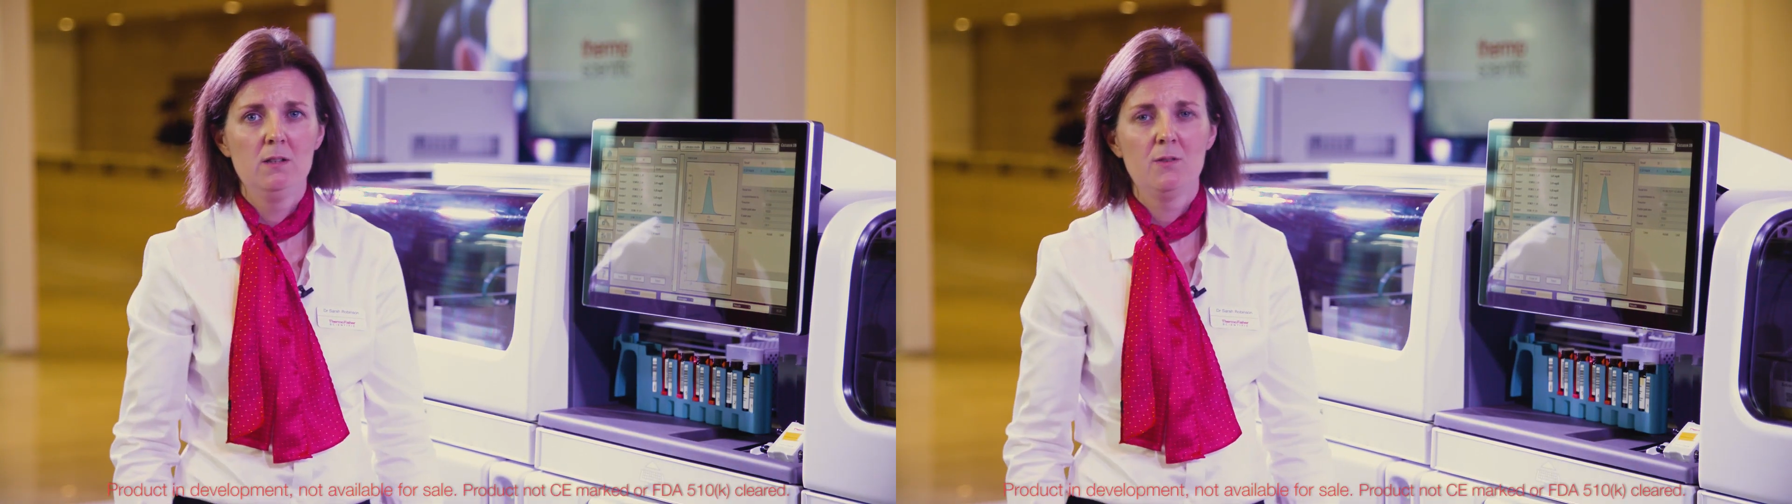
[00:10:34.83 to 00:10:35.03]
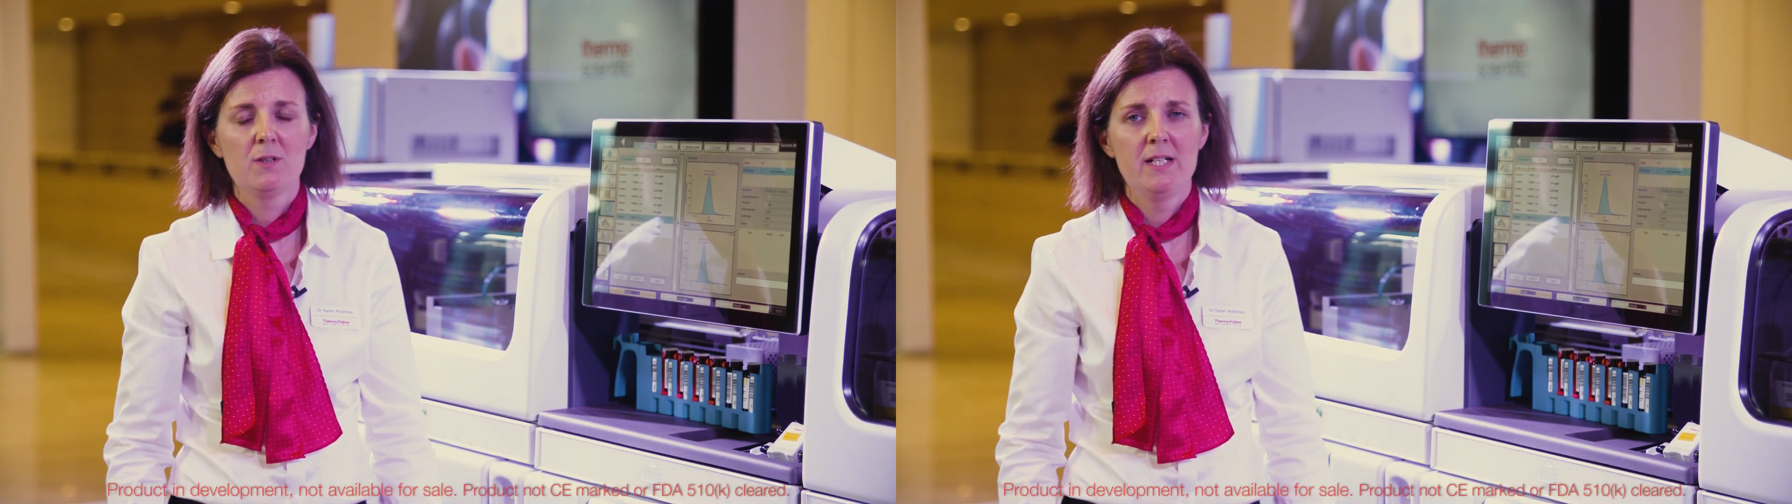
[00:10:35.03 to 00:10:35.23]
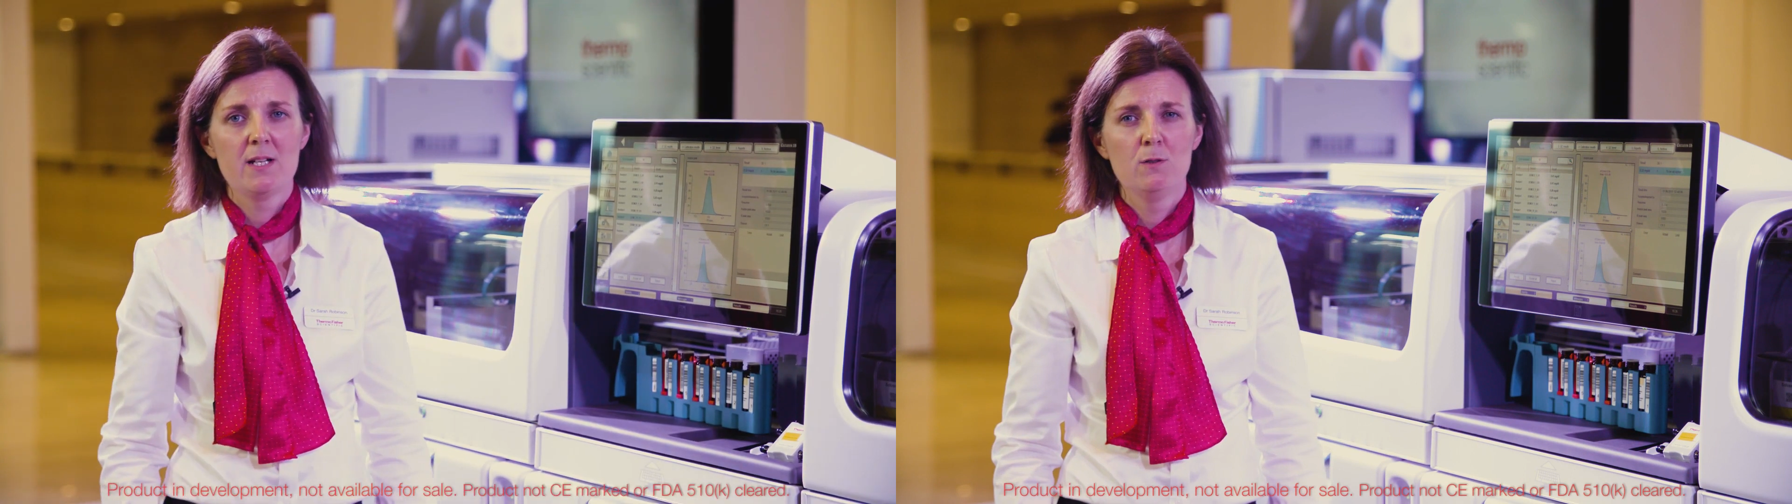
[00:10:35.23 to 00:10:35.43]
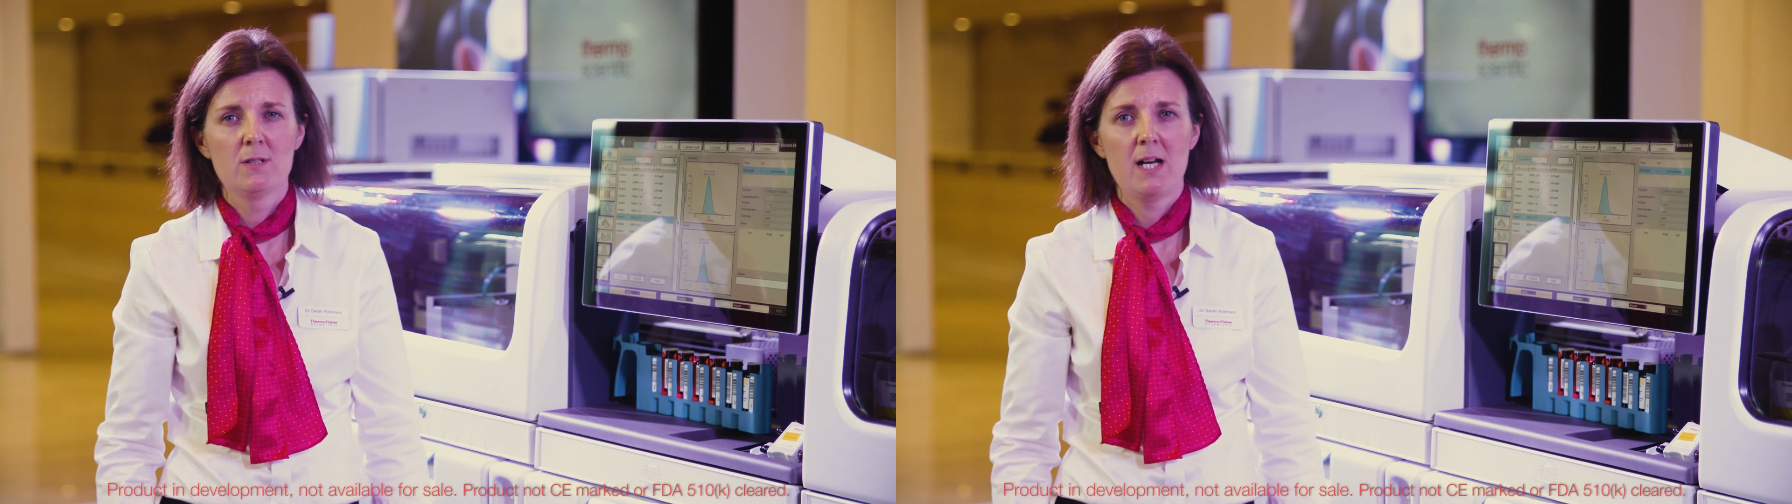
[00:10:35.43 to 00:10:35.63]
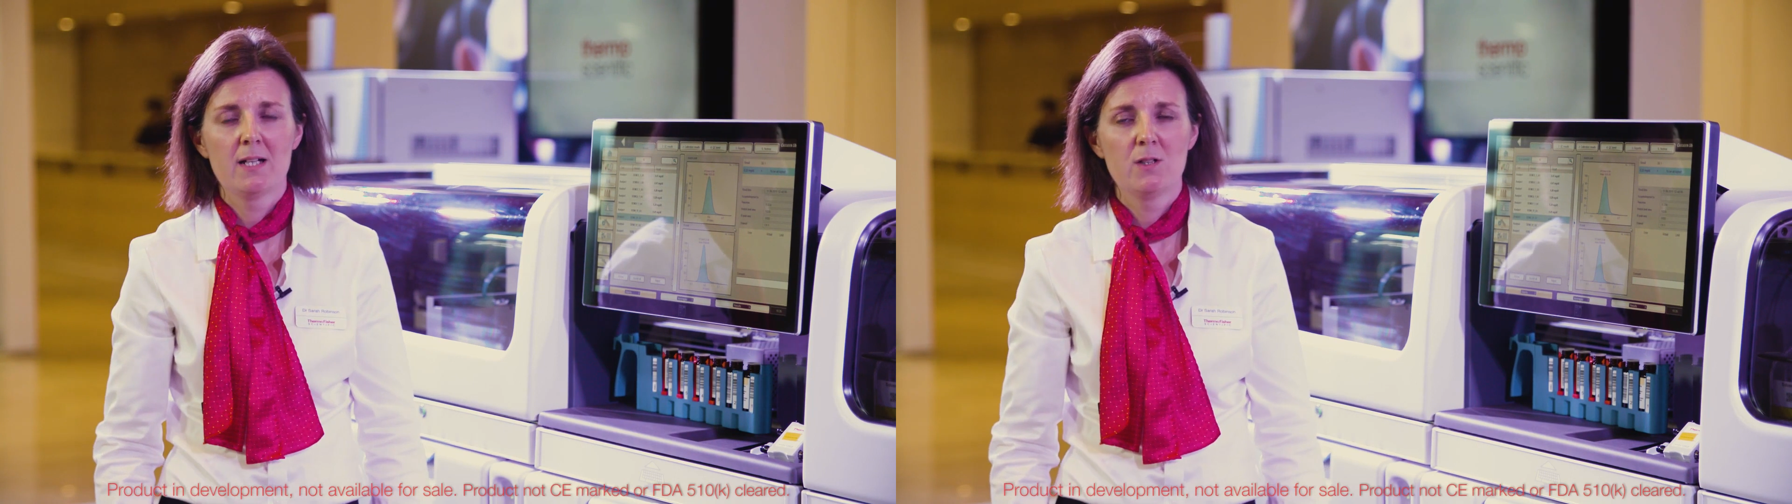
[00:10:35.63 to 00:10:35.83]
of clinical
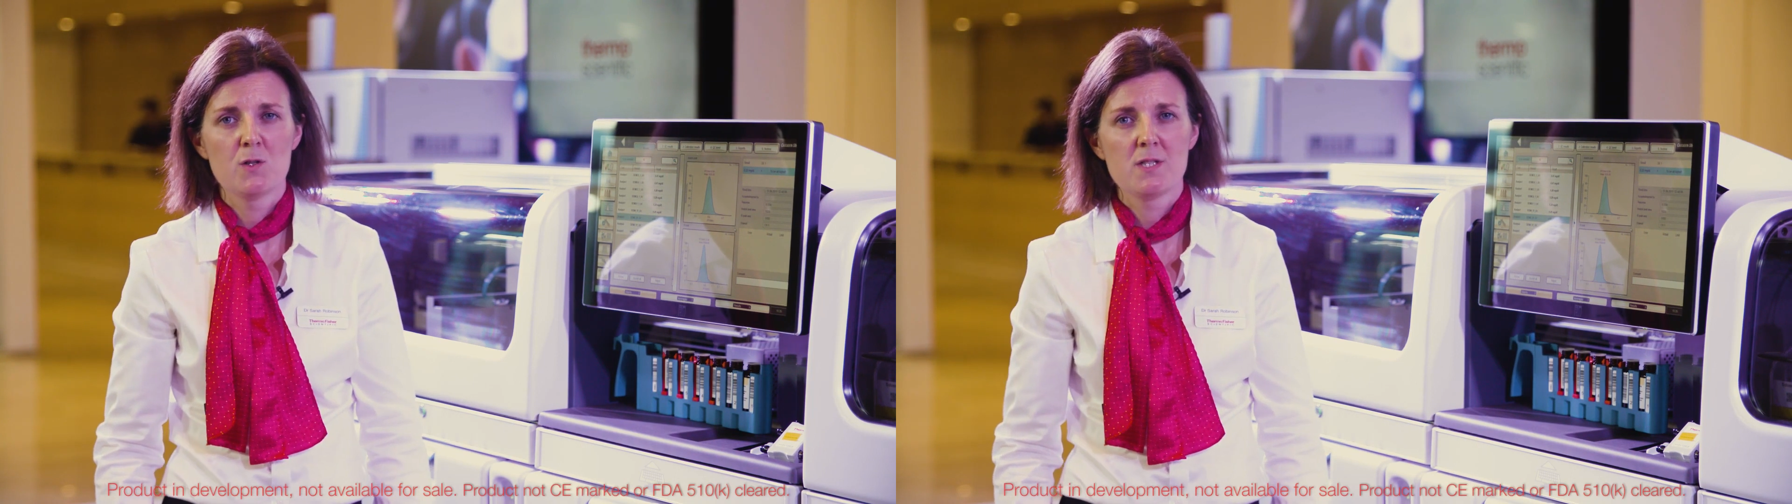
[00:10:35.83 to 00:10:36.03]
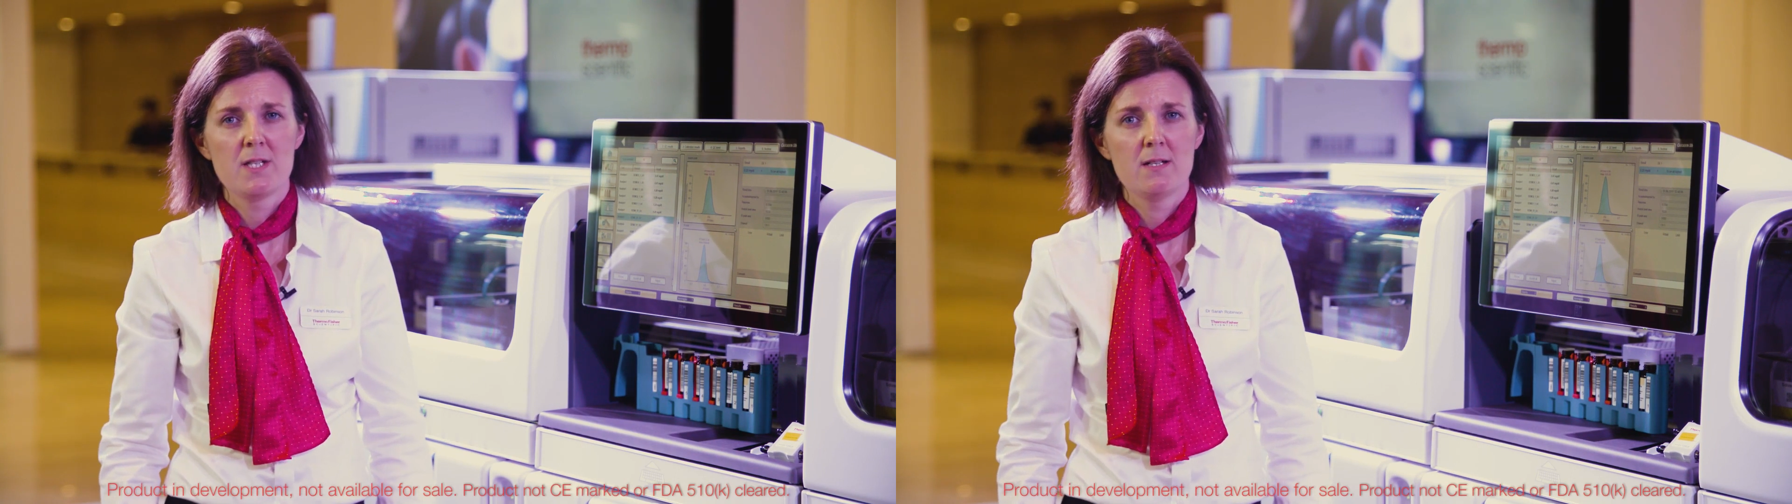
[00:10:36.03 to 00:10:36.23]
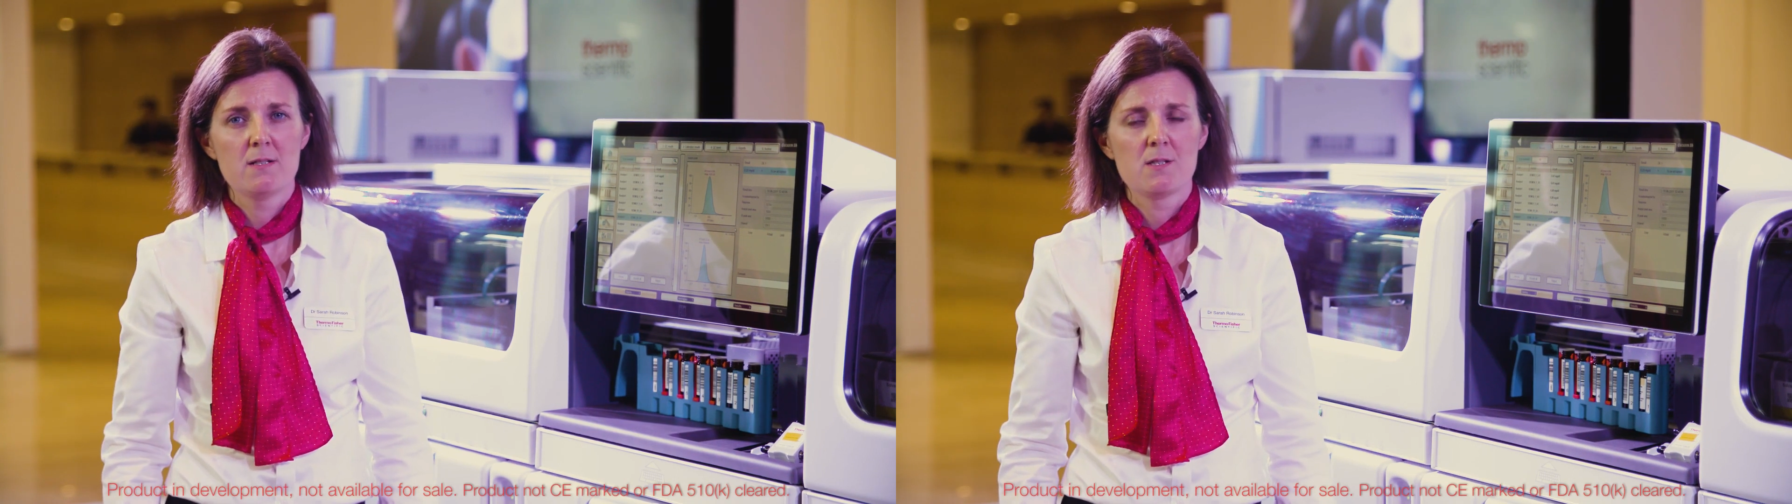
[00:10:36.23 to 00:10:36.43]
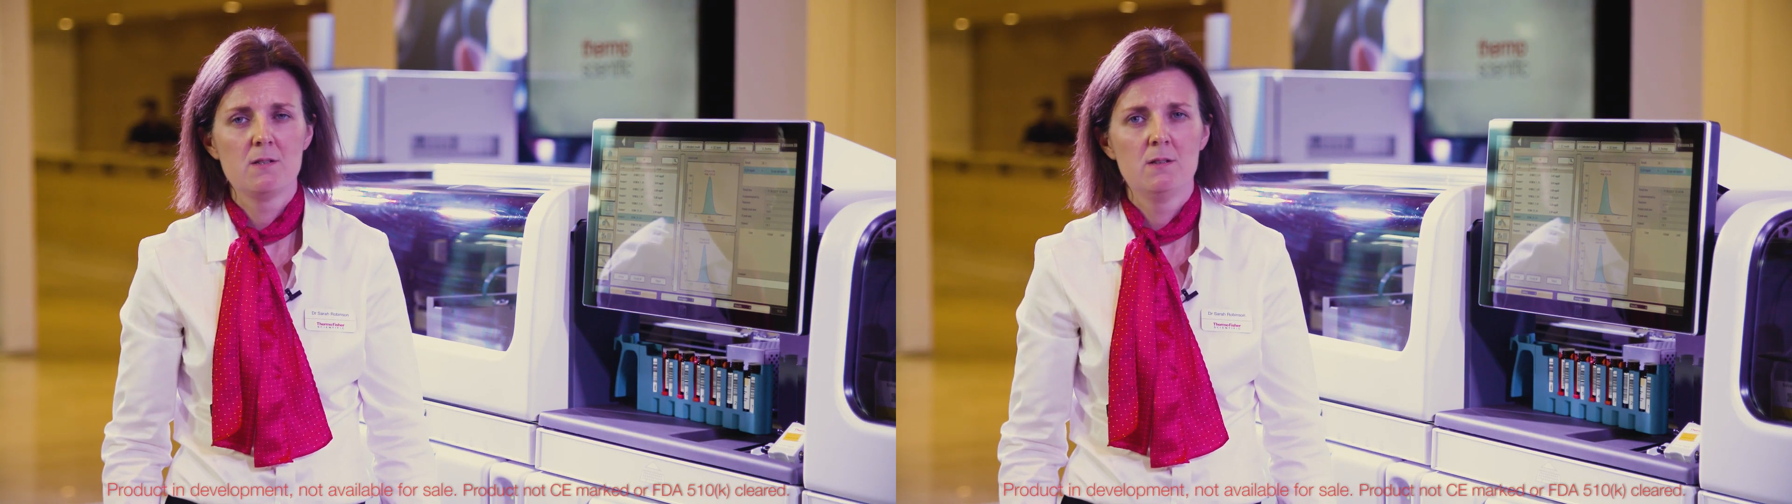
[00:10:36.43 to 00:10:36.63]
diagnostics.